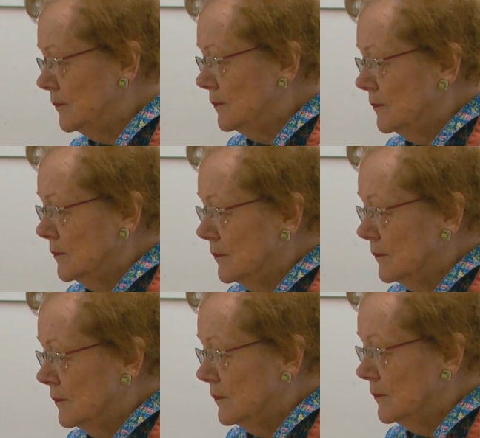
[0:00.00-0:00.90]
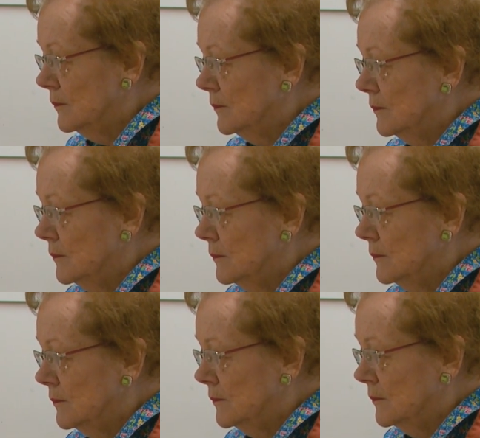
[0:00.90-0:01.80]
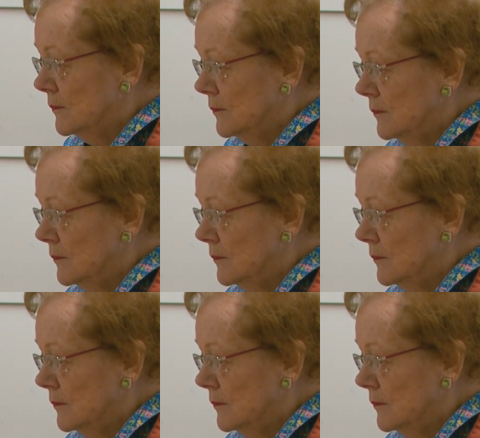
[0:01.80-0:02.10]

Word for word: it is today. Um,